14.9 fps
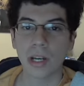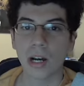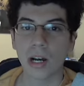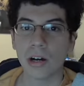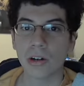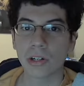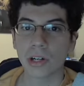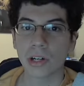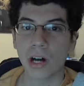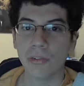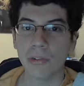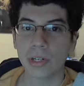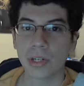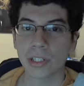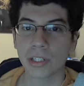um,
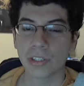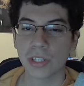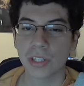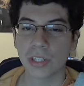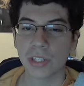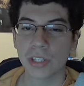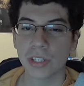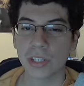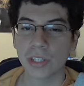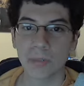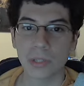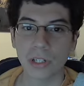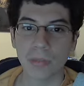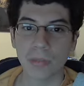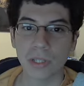covering some of the top
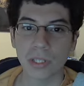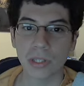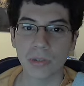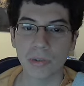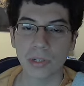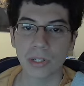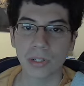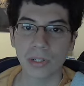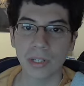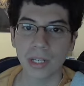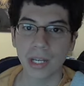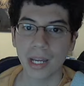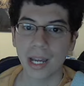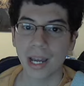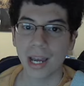tournaments in the world
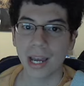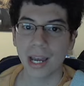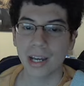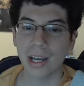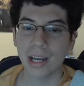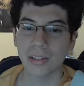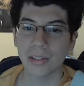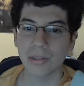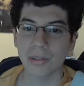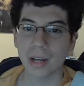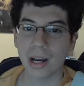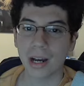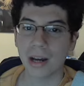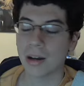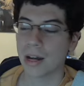and
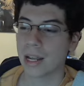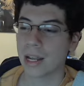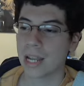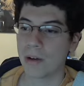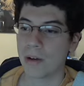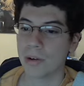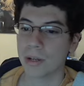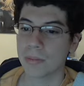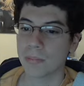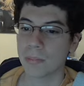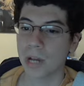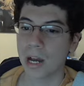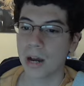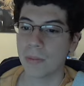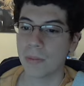uh, allowing
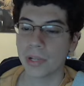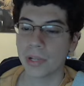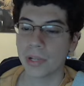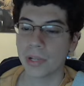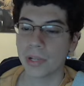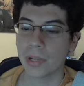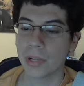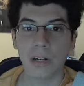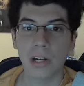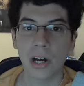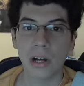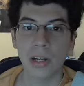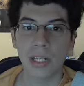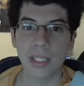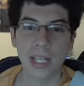uh, players that are
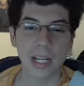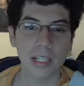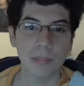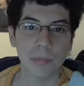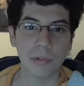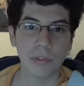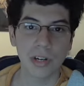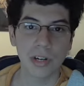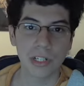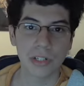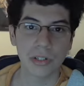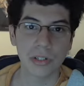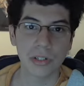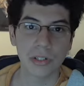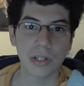not exactly
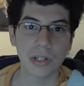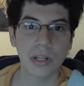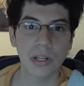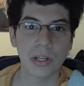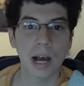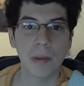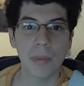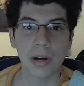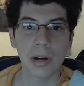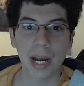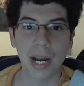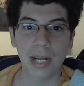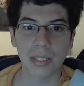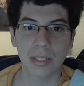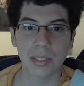professionals a better
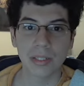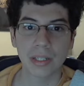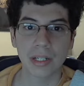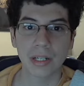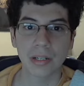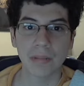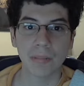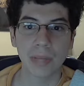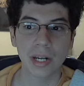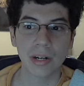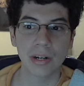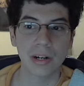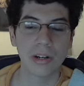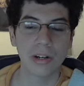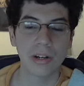access and a better
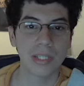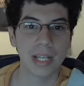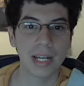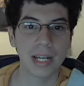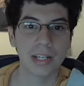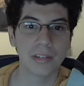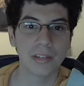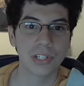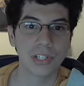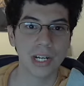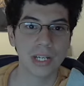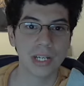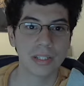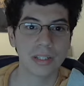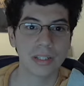understanding of
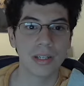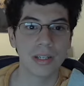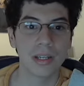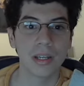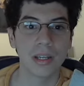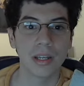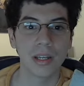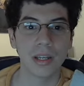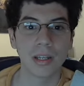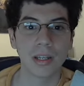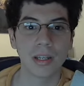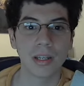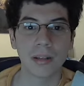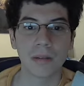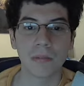chess
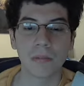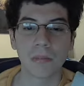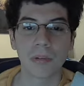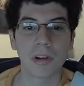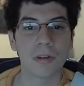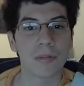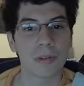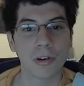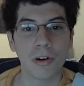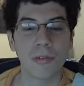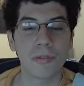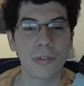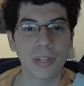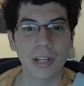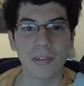in
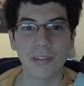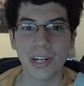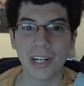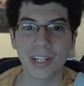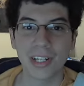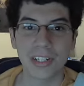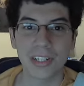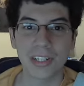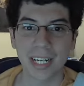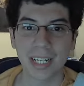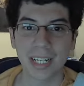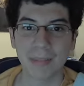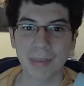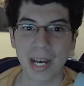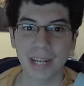hopefully a very entertaining
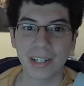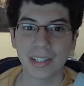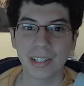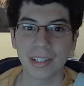manner.